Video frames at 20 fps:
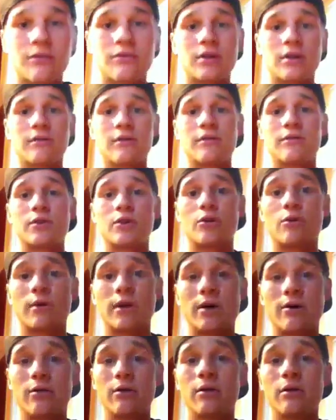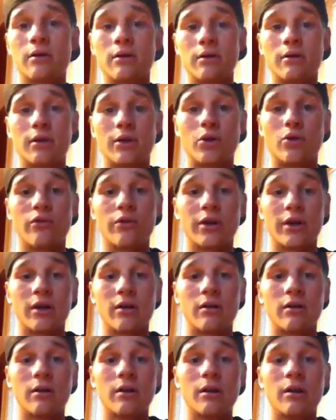so you have enough to go around, and then over again.